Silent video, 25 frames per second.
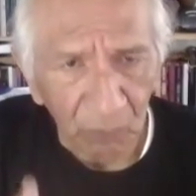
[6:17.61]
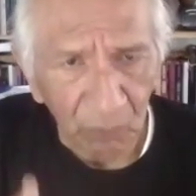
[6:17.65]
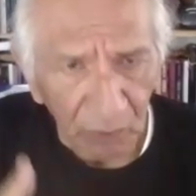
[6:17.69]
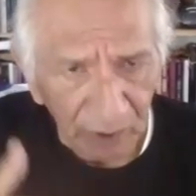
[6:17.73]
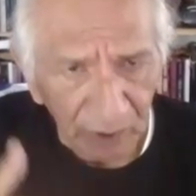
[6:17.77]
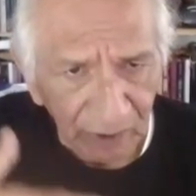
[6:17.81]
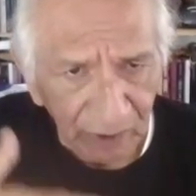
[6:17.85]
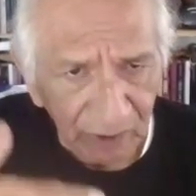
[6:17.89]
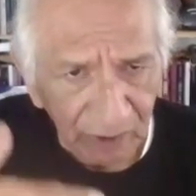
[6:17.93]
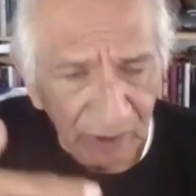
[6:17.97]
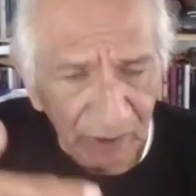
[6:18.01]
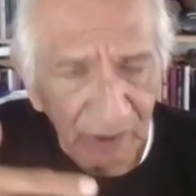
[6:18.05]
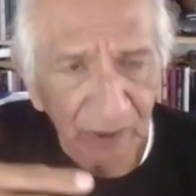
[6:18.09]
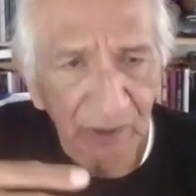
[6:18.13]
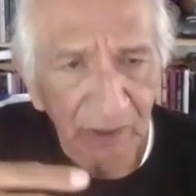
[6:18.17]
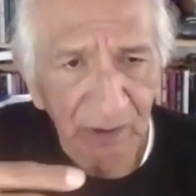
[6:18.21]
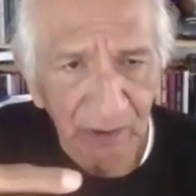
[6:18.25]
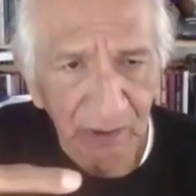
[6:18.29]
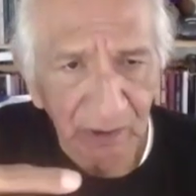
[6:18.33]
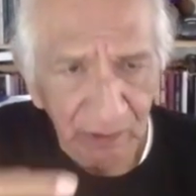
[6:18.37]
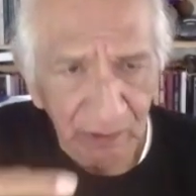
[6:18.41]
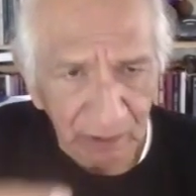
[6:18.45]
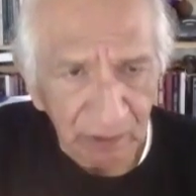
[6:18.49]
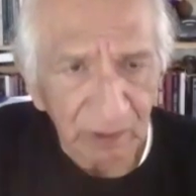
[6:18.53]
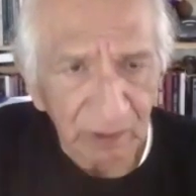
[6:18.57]
what,
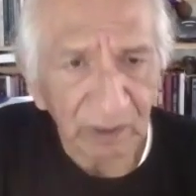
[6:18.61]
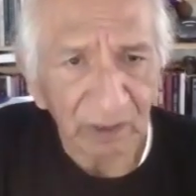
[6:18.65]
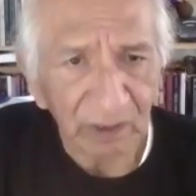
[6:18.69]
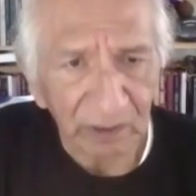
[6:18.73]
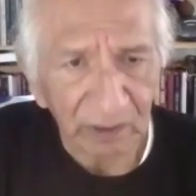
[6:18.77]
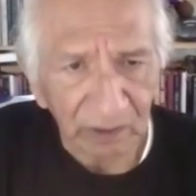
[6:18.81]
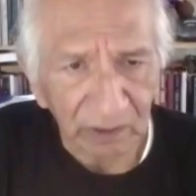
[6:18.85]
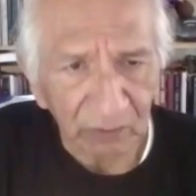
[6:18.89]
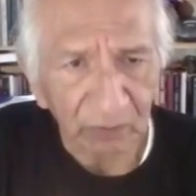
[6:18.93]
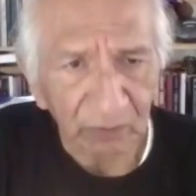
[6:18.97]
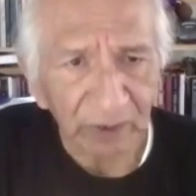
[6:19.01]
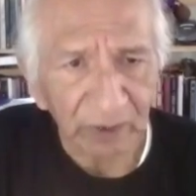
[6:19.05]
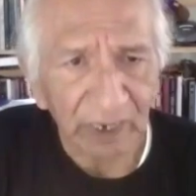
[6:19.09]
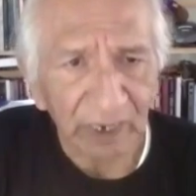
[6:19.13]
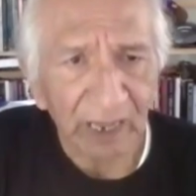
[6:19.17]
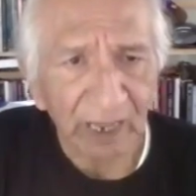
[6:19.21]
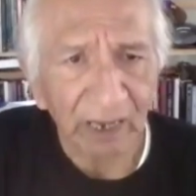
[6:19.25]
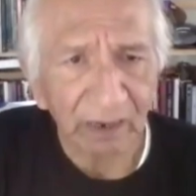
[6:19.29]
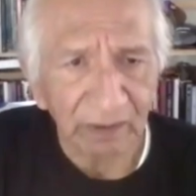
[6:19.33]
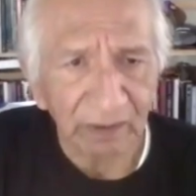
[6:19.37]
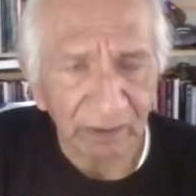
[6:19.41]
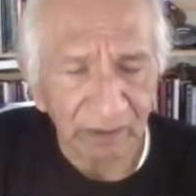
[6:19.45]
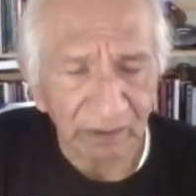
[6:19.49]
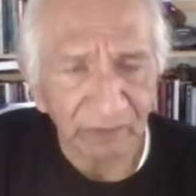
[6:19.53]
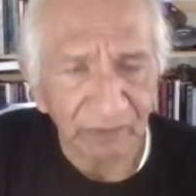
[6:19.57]
and the
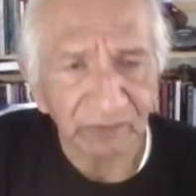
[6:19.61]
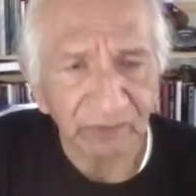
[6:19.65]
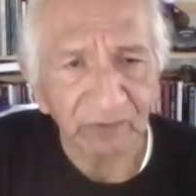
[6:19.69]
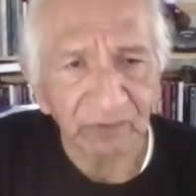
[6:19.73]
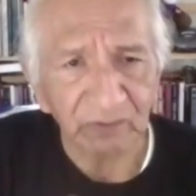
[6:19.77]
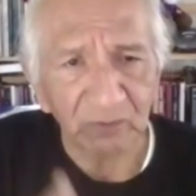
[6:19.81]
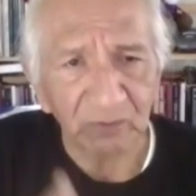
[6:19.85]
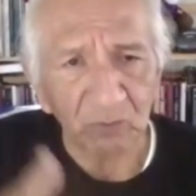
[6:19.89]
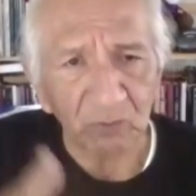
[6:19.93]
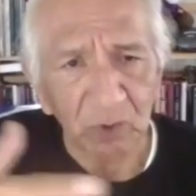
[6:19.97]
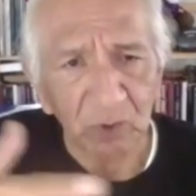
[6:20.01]
reality is